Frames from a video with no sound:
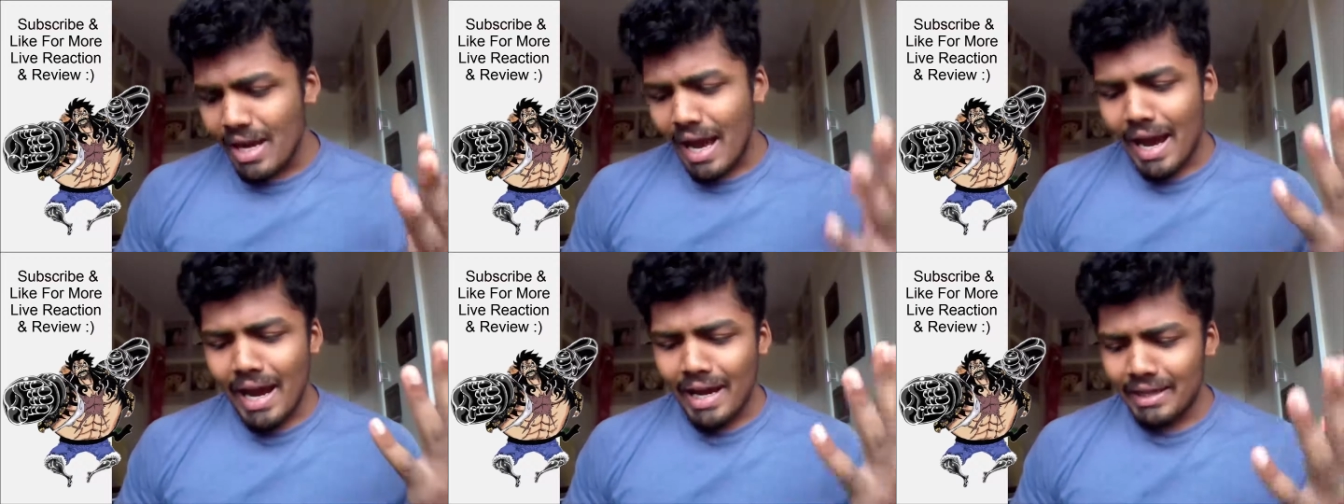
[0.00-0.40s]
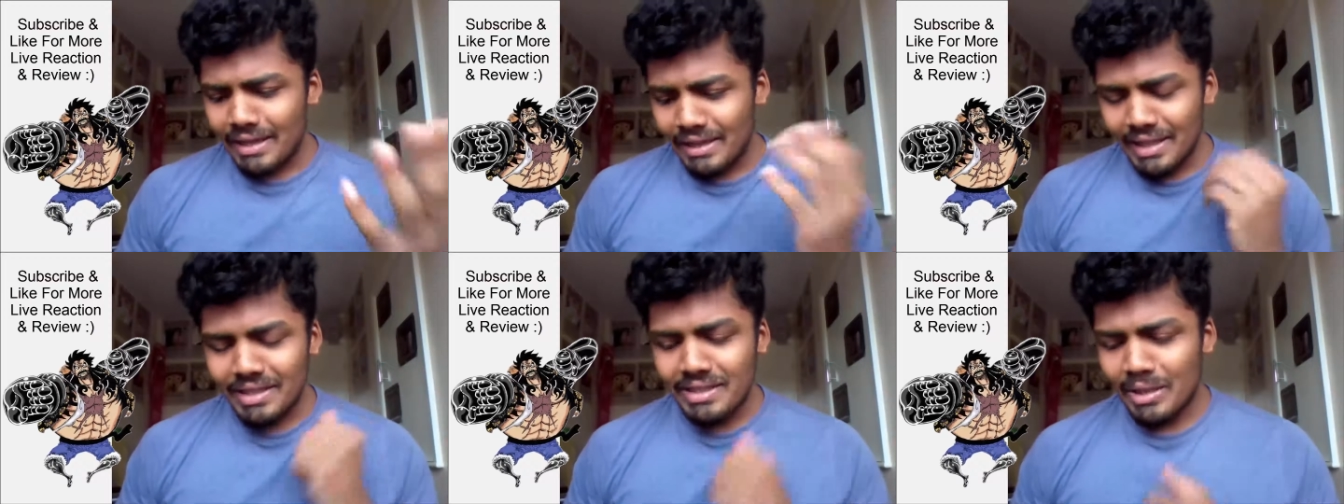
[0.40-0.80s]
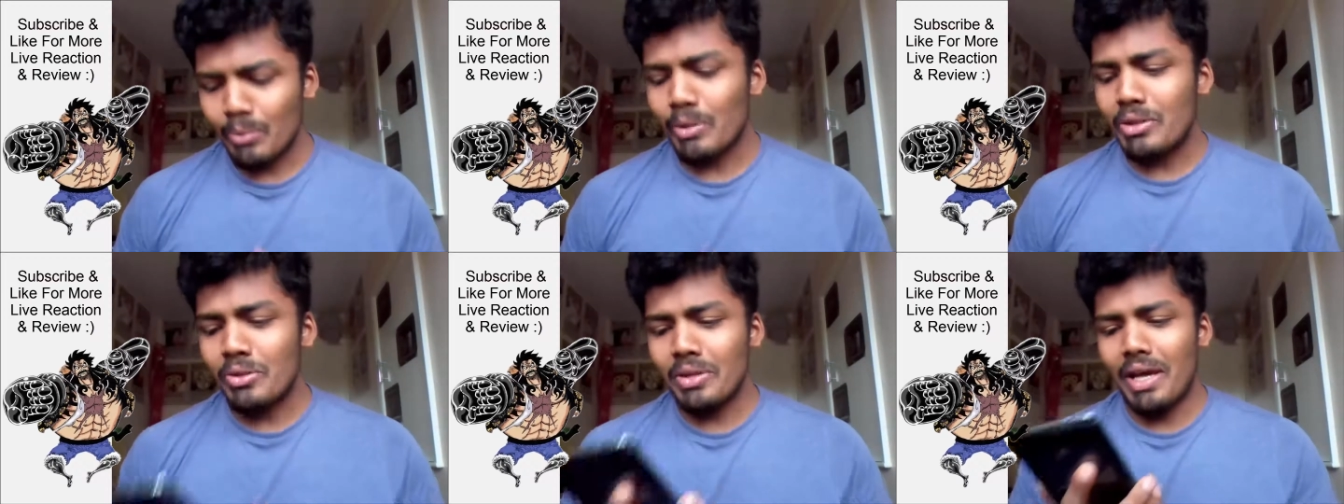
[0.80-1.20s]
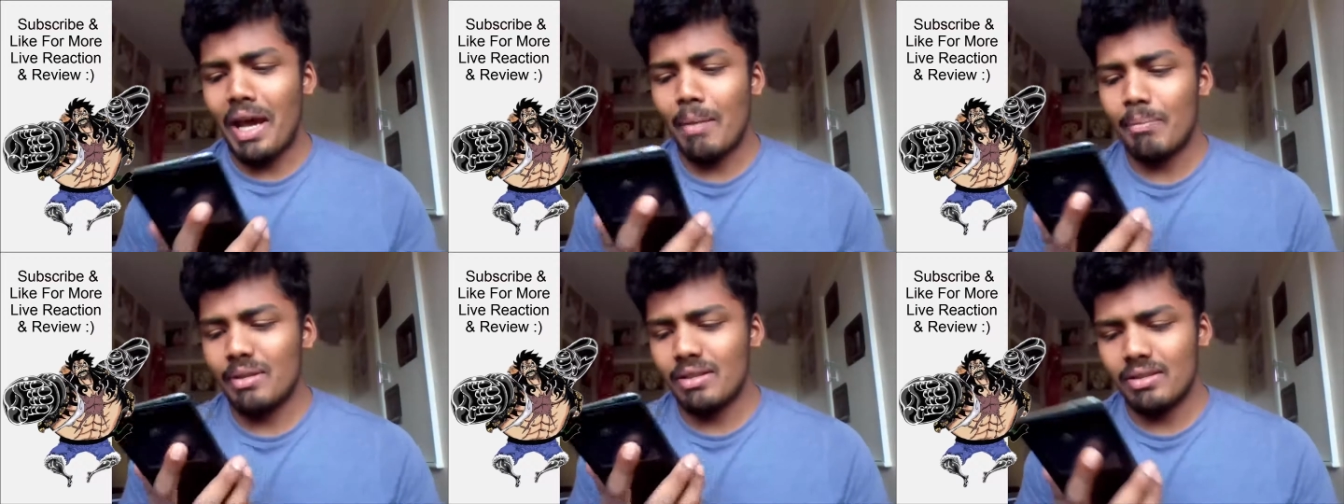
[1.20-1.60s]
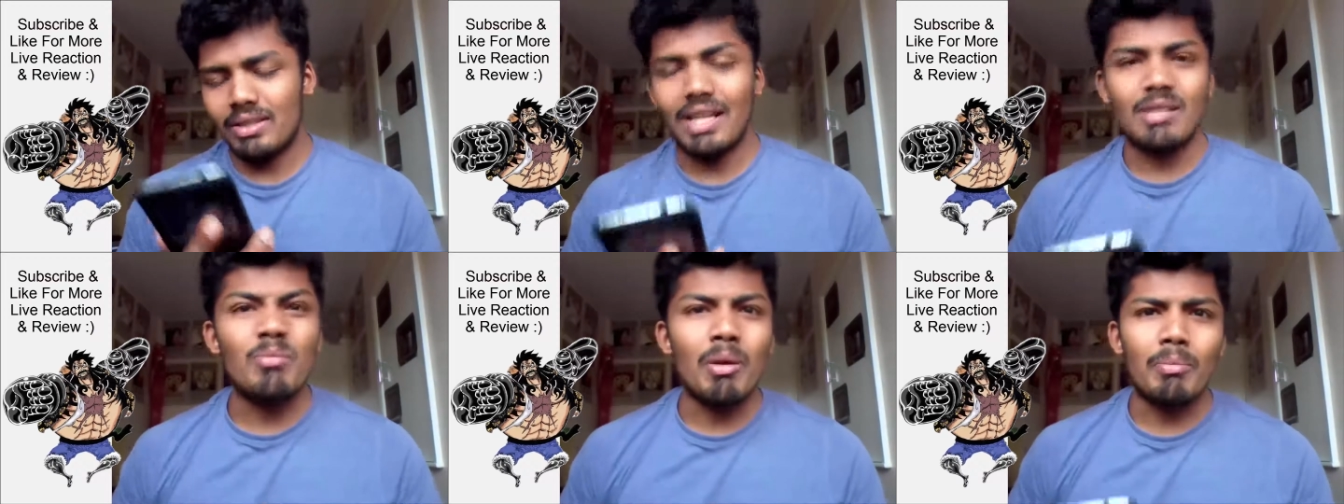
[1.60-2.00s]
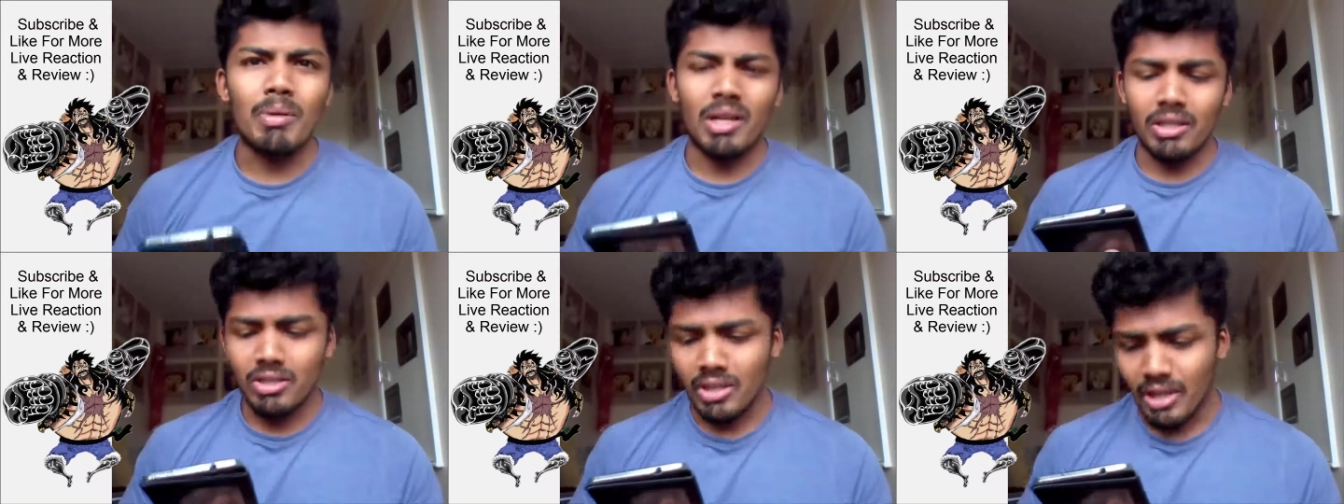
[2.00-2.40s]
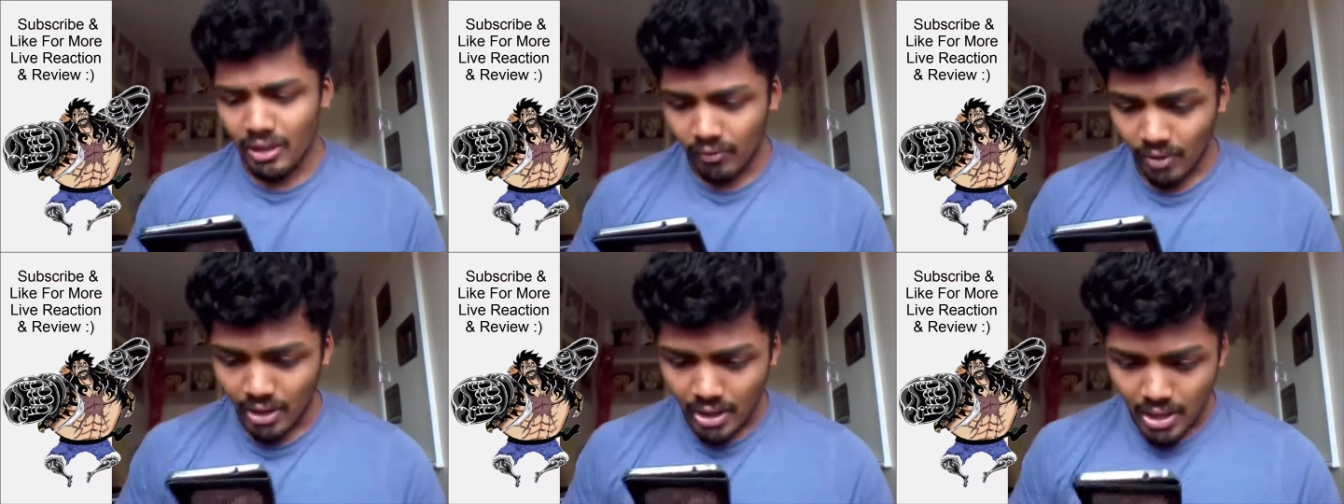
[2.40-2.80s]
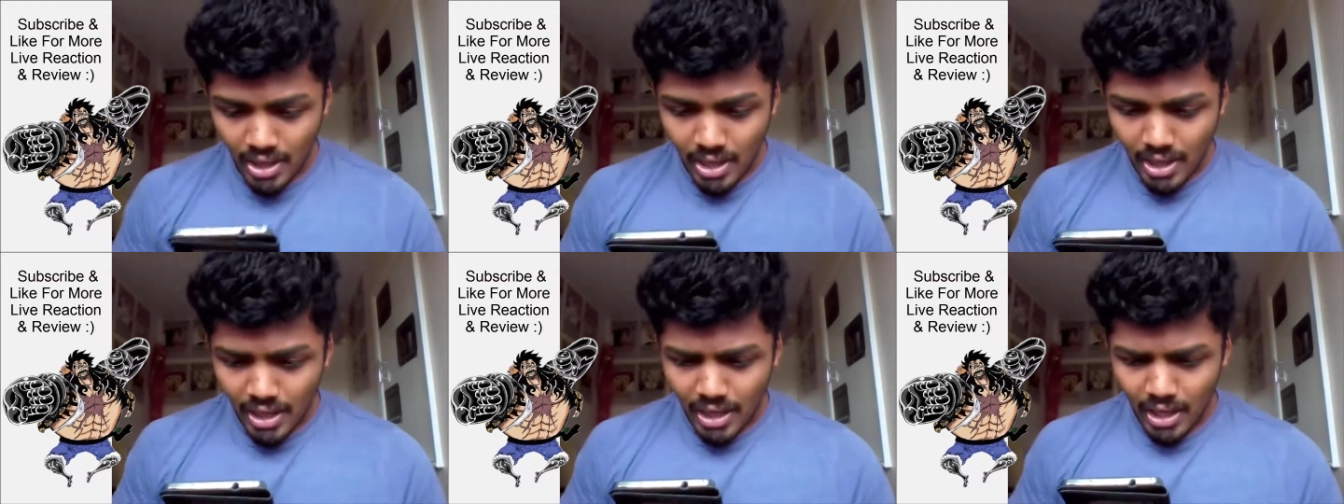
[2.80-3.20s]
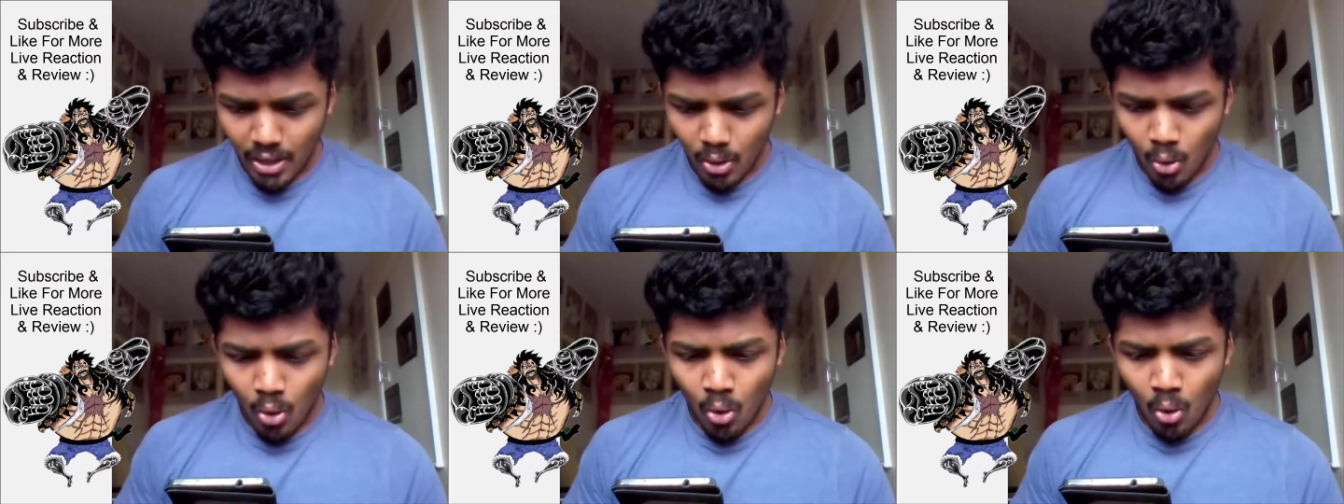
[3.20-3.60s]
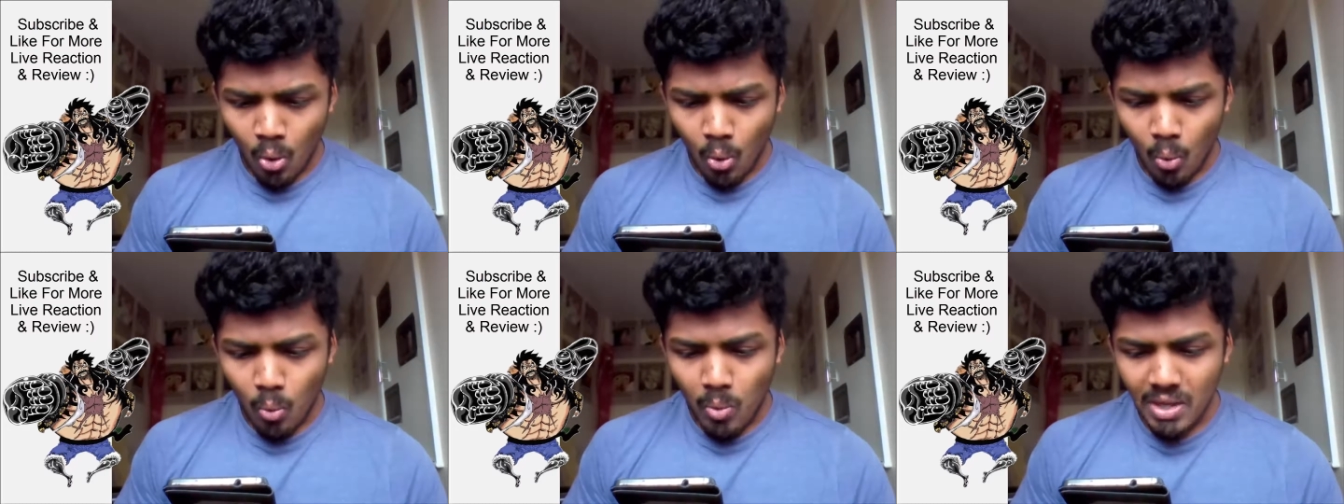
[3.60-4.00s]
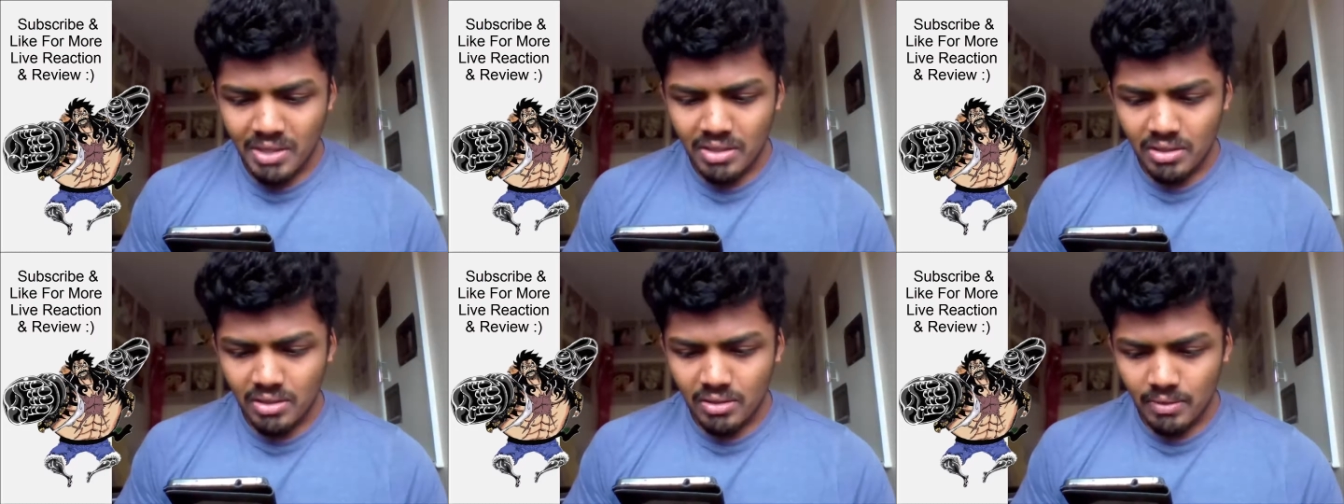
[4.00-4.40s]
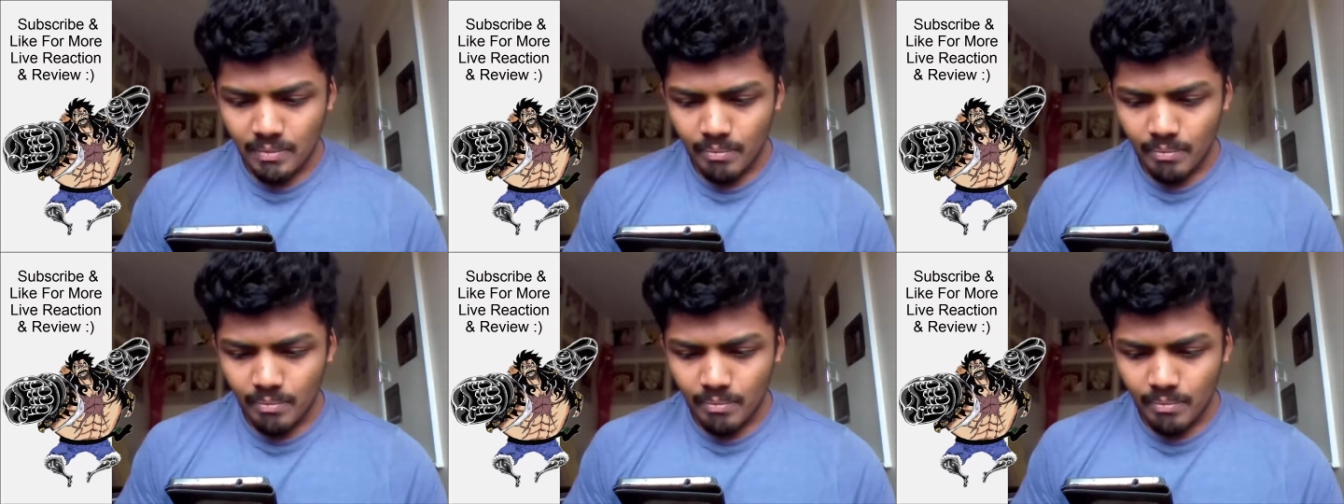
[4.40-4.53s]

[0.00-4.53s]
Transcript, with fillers: and let's see what's gonna happen that's my prediction anyway uh, oh what's